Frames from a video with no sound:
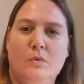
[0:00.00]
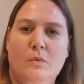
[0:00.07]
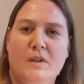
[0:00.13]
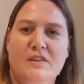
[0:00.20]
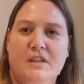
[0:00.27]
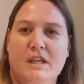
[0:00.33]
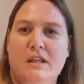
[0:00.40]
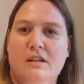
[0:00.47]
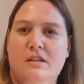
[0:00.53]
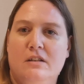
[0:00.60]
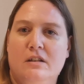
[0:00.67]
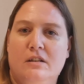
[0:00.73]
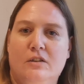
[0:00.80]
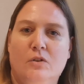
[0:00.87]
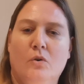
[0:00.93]

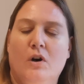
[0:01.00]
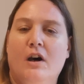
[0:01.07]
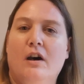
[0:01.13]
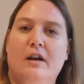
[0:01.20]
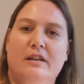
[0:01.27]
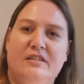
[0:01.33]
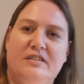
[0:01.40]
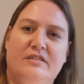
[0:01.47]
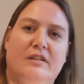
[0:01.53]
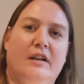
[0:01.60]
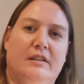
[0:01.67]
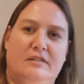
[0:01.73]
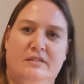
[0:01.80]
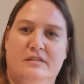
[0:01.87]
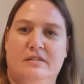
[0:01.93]
within your
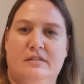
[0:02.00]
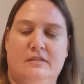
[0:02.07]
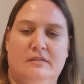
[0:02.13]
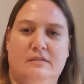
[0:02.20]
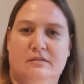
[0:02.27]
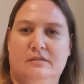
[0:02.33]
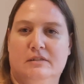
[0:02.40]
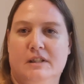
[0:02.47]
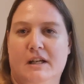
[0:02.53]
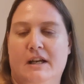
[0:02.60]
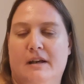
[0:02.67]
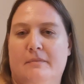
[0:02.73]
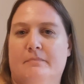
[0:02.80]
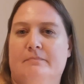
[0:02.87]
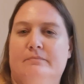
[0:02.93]
eyesight
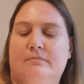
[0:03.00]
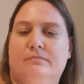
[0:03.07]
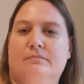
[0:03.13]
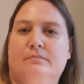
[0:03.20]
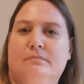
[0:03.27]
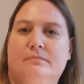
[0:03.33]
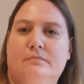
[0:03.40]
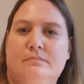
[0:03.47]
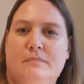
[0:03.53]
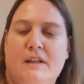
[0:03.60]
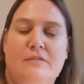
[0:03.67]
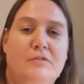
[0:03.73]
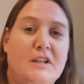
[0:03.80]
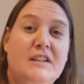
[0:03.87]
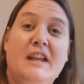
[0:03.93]

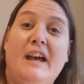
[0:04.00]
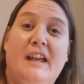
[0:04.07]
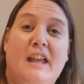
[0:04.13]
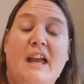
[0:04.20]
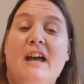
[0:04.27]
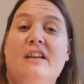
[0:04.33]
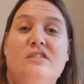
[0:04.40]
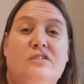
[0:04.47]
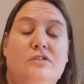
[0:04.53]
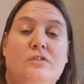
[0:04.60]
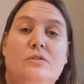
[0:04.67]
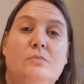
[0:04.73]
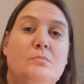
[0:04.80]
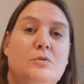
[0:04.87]
every day as you